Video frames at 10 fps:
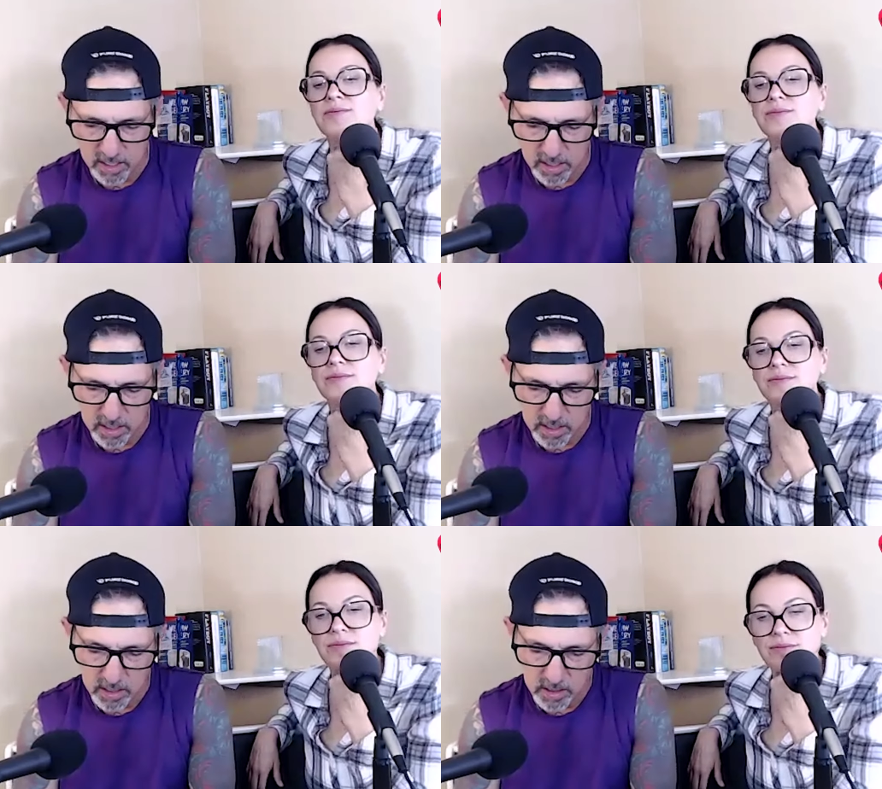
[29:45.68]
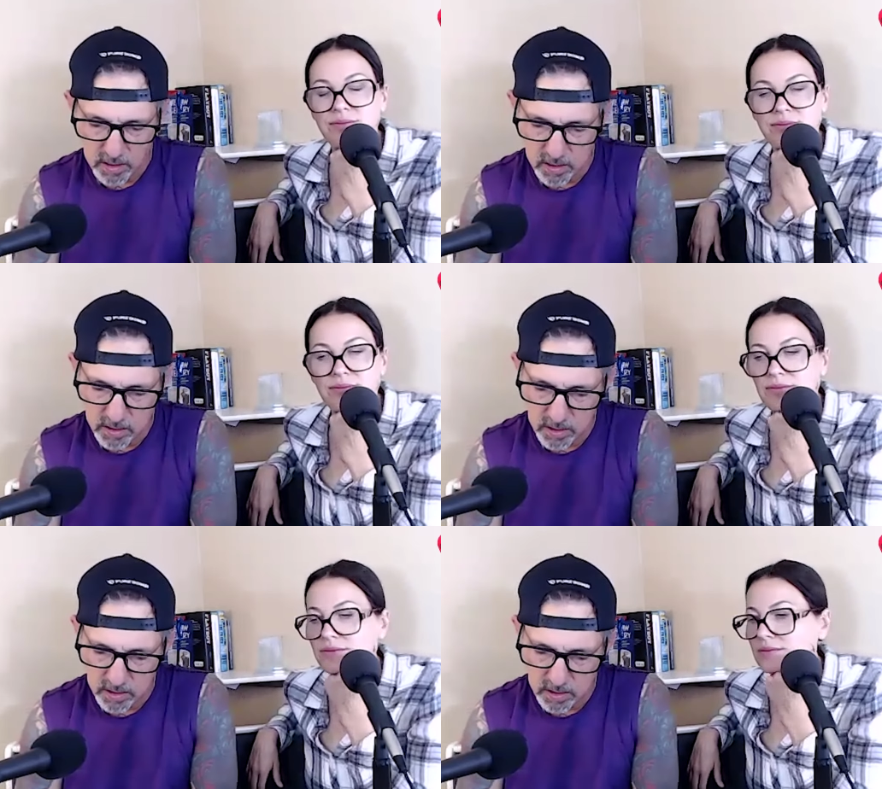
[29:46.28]

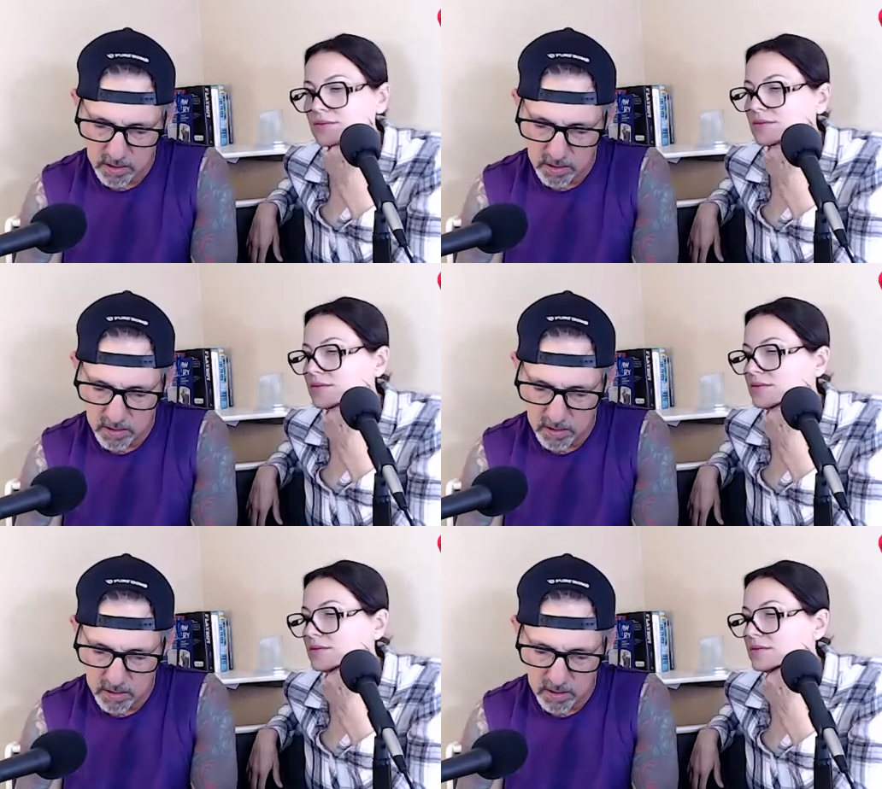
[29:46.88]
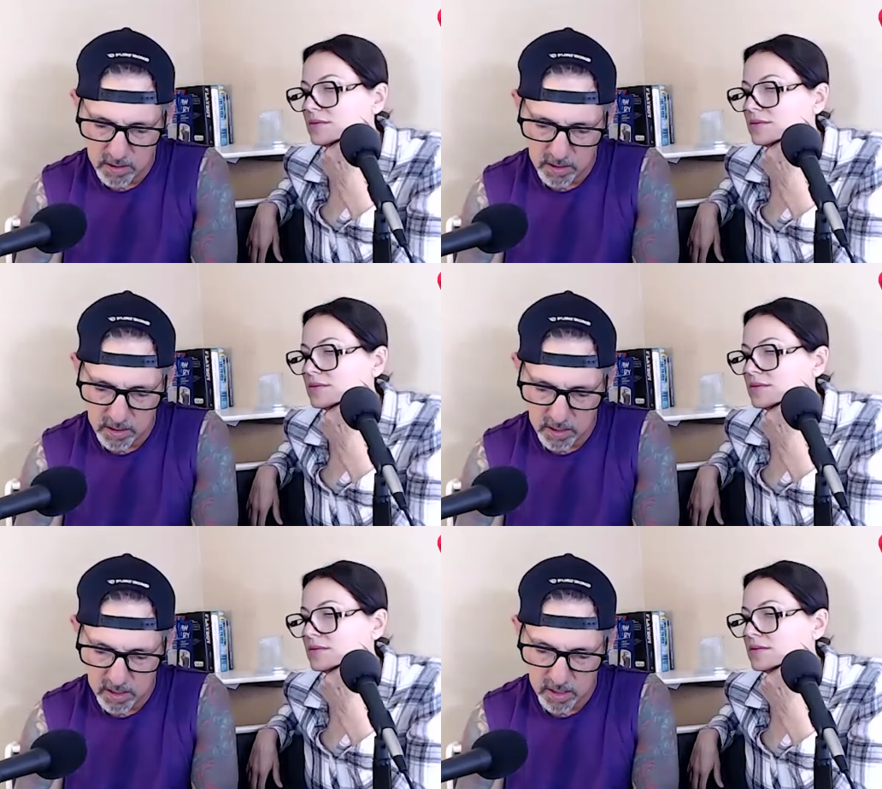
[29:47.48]

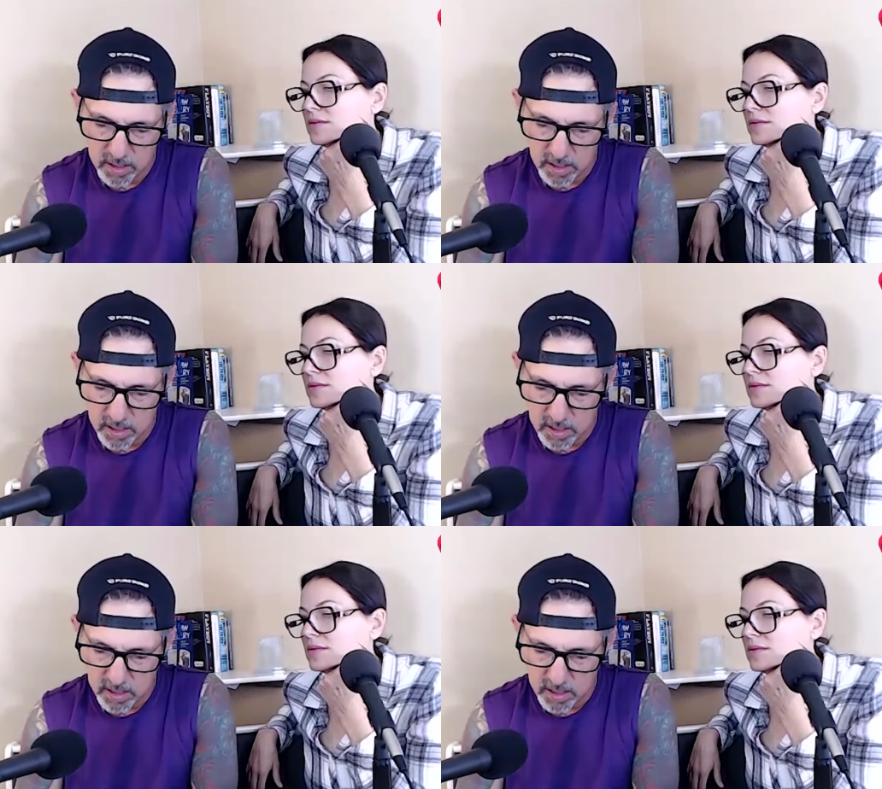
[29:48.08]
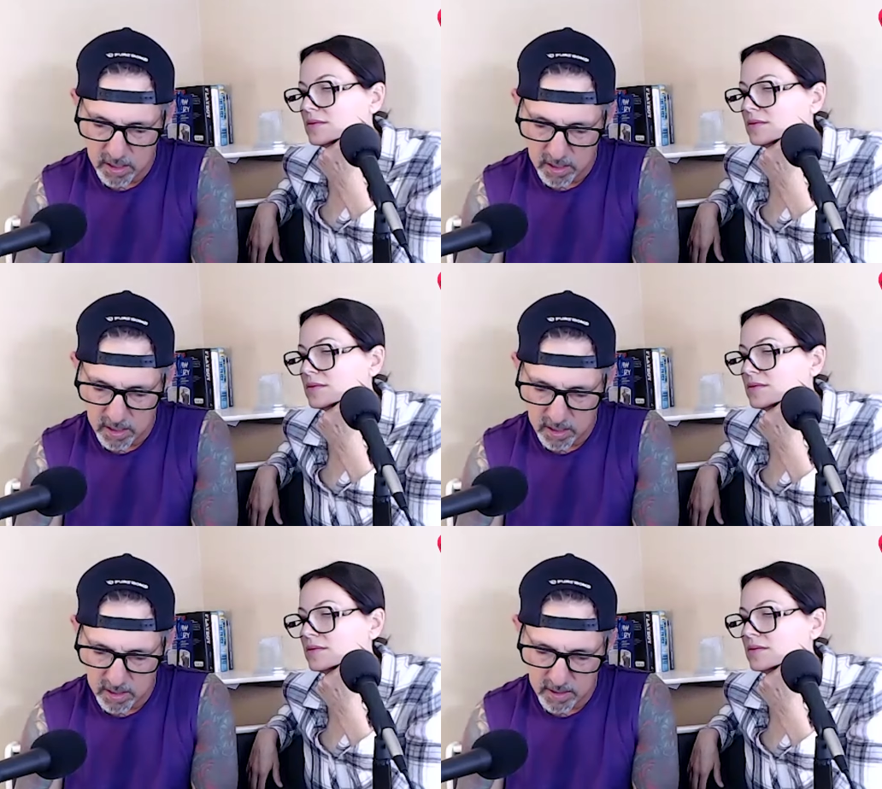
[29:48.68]

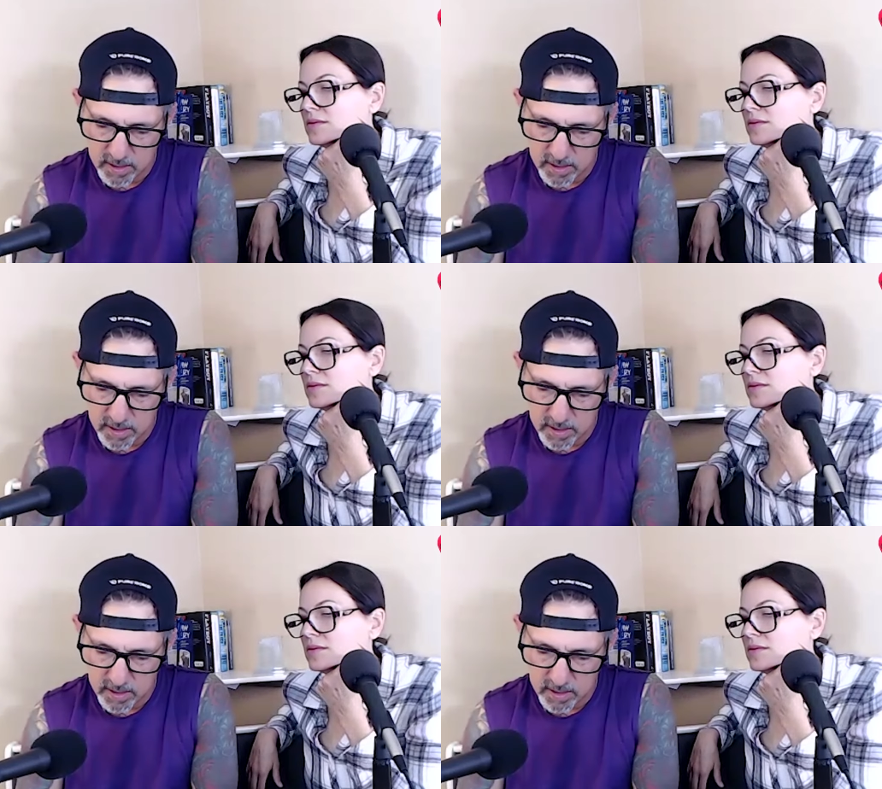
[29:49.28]
[no speech]